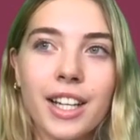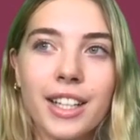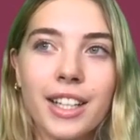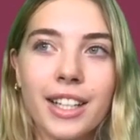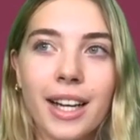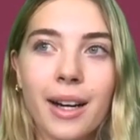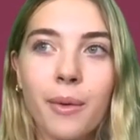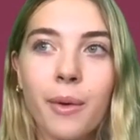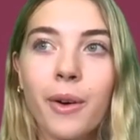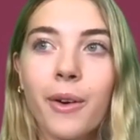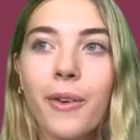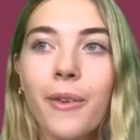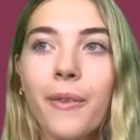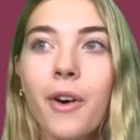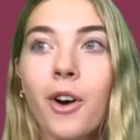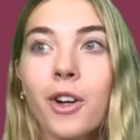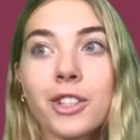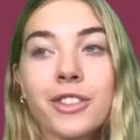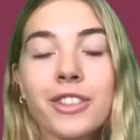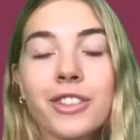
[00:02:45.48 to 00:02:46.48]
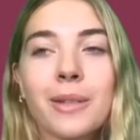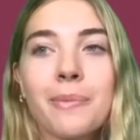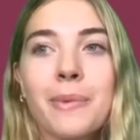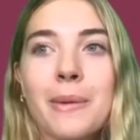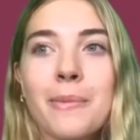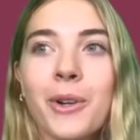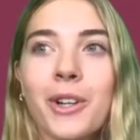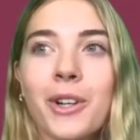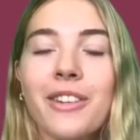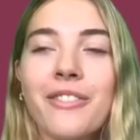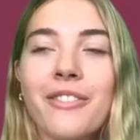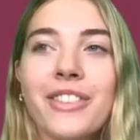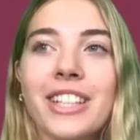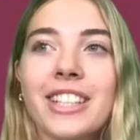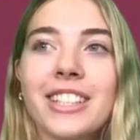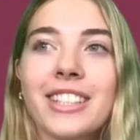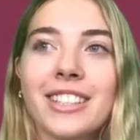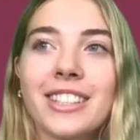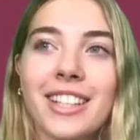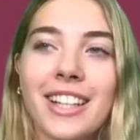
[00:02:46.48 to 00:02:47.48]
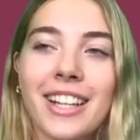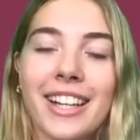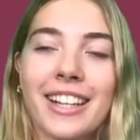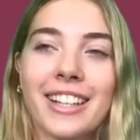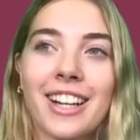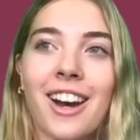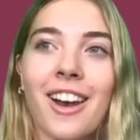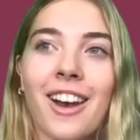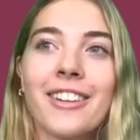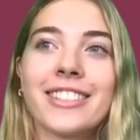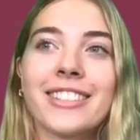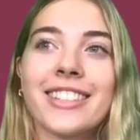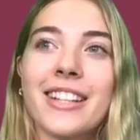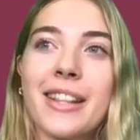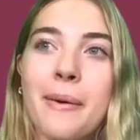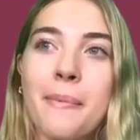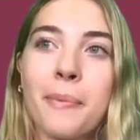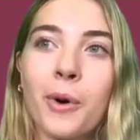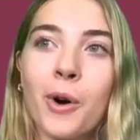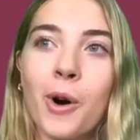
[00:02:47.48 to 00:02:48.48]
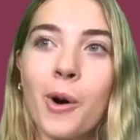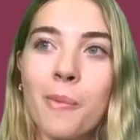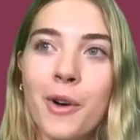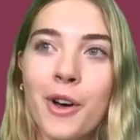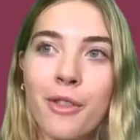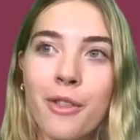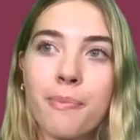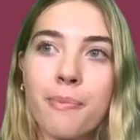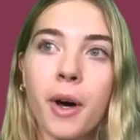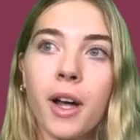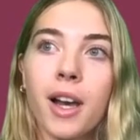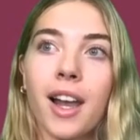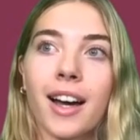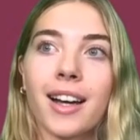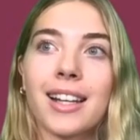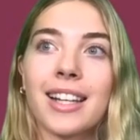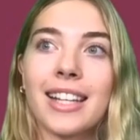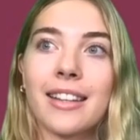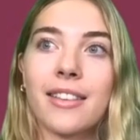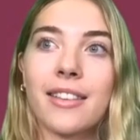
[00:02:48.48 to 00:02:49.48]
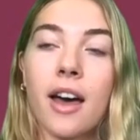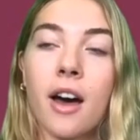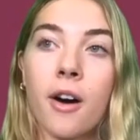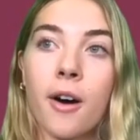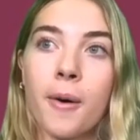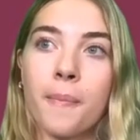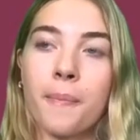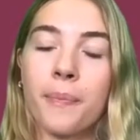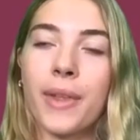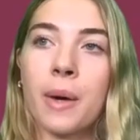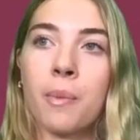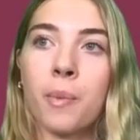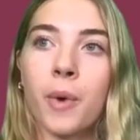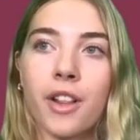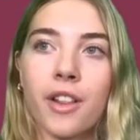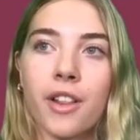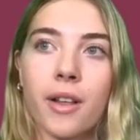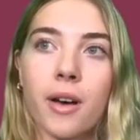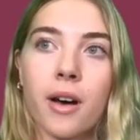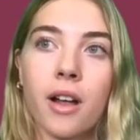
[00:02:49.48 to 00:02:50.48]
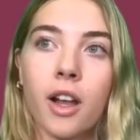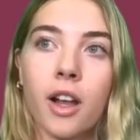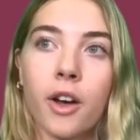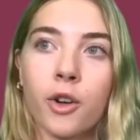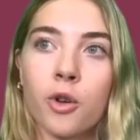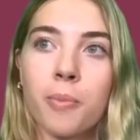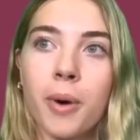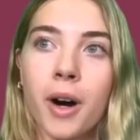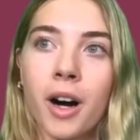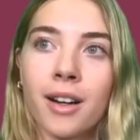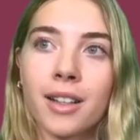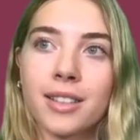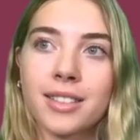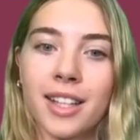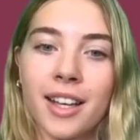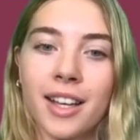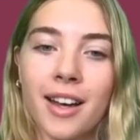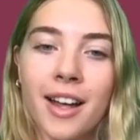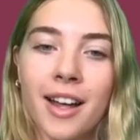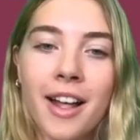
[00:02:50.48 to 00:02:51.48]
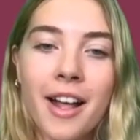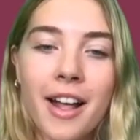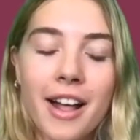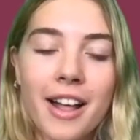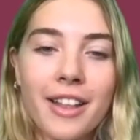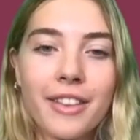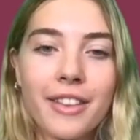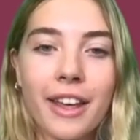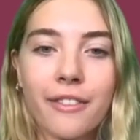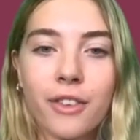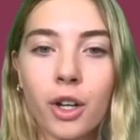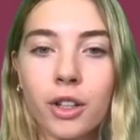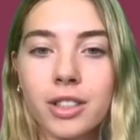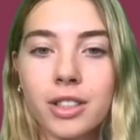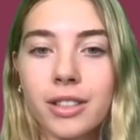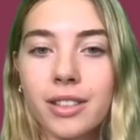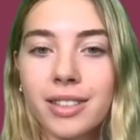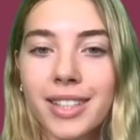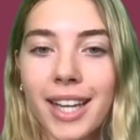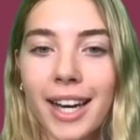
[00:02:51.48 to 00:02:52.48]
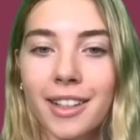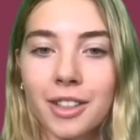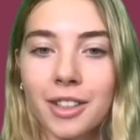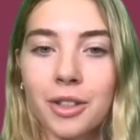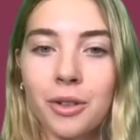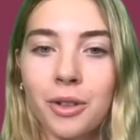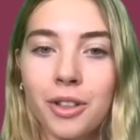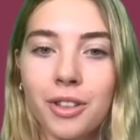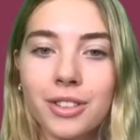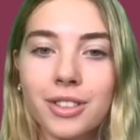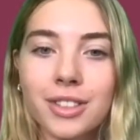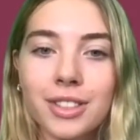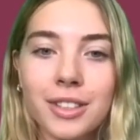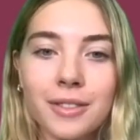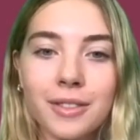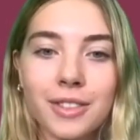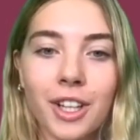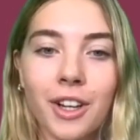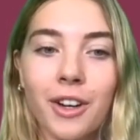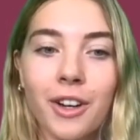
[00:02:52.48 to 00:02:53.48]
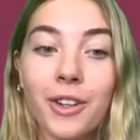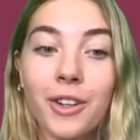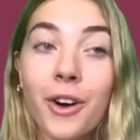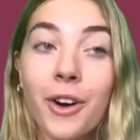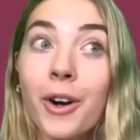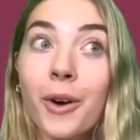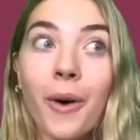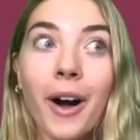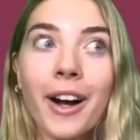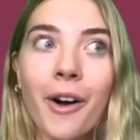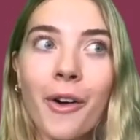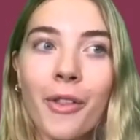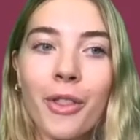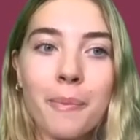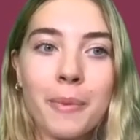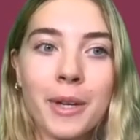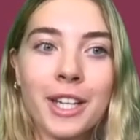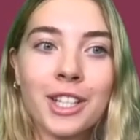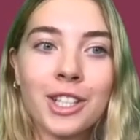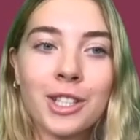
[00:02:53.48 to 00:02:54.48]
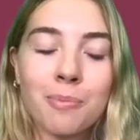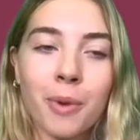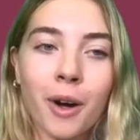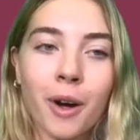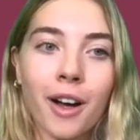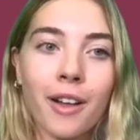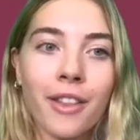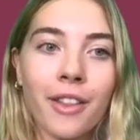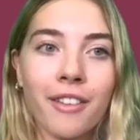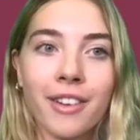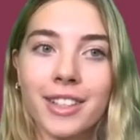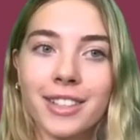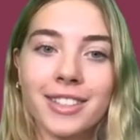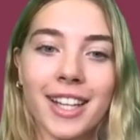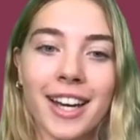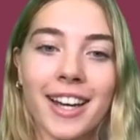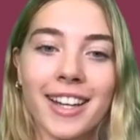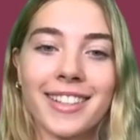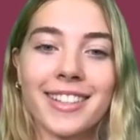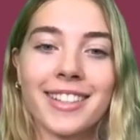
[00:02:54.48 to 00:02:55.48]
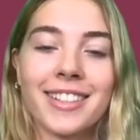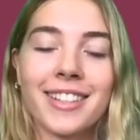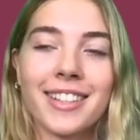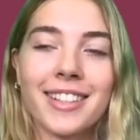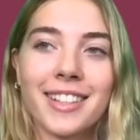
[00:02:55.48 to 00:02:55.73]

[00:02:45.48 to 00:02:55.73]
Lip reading: Yeah, well, Oxford's a bit more convenient and closer than Bournemouth, but luckily in one of the local parks there, they've got two sand courts. So not quite on the beach, but there is sand.